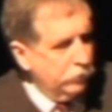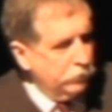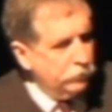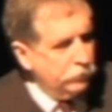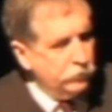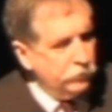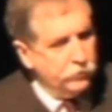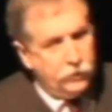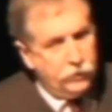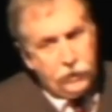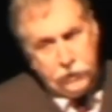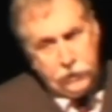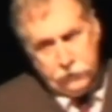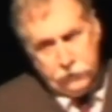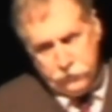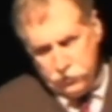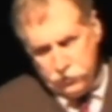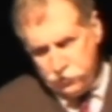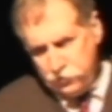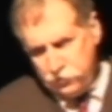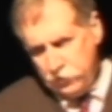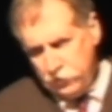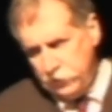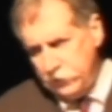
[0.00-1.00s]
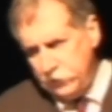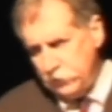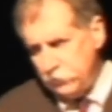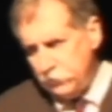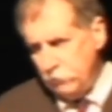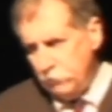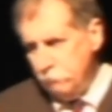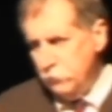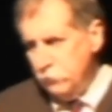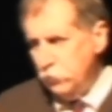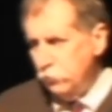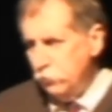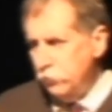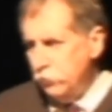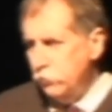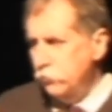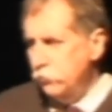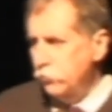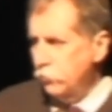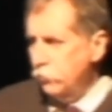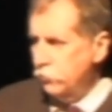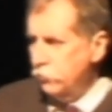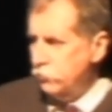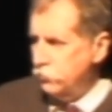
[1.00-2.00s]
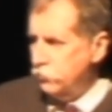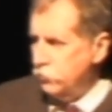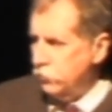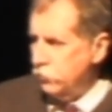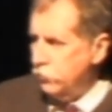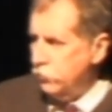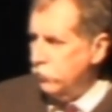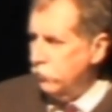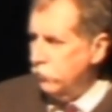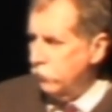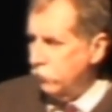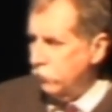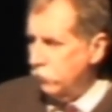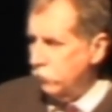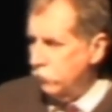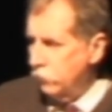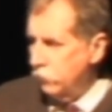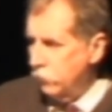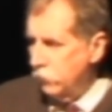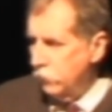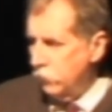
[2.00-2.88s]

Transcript: Today, this city gets 1 million tourists a year.